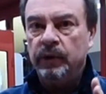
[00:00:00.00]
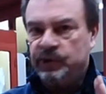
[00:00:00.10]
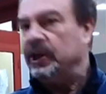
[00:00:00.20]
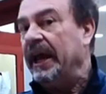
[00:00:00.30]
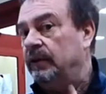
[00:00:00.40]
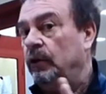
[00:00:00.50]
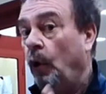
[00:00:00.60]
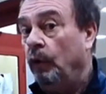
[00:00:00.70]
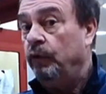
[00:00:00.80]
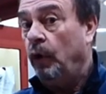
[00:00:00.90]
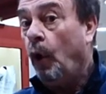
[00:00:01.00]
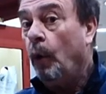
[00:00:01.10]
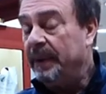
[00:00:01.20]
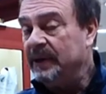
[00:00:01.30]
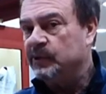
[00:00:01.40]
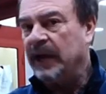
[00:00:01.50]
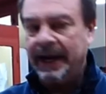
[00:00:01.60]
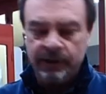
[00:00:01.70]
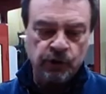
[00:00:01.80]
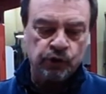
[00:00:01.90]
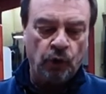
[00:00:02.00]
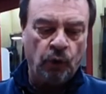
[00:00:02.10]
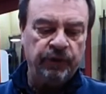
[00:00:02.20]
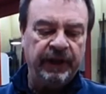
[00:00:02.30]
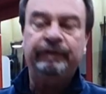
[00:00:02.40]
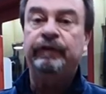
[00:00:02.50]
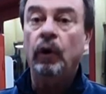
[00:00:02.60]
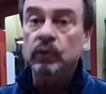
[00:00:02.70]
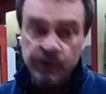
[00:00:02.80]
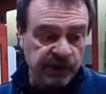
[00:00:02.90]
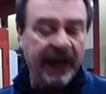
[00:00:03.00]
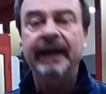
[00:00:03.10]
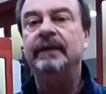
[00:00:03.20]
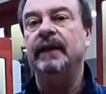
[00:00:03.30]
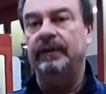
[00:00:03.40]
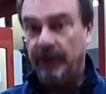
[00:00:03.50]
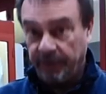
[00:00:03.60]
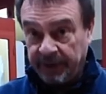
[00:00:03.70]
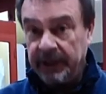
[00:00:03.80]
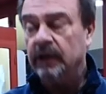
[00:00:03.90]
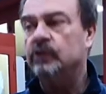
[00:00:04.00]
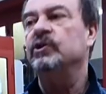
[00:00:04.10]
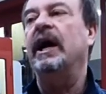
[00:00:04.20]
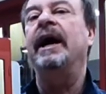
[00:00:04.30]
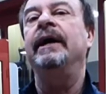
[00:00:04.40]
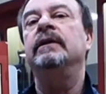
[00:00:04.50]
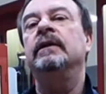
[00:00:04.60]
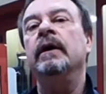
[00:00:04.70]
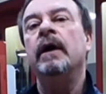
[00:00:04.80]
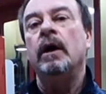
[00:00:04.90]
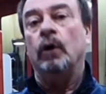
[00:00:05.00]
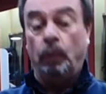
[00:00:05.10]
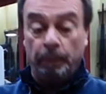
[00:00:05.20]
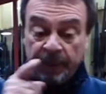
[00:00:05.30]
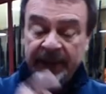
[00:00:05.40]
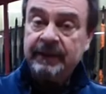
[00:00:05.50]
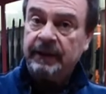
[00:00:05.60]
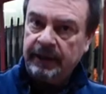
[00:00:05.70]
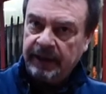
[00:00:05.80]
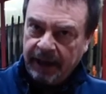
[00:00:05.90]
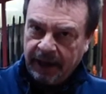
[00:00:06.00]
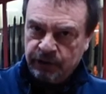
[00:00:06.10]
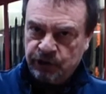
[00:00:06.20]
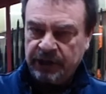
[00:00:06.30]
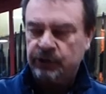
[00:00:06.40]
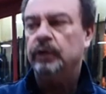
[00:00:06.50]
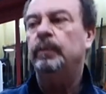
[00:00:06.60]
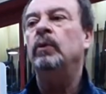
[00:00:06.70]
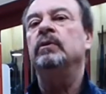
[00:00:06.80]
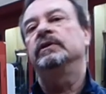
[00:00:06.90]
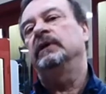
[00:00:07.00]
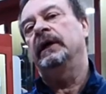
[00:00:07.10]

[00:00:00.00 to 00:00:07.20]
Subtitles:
set of open sights, so the front sight and the rear sight completely adjustable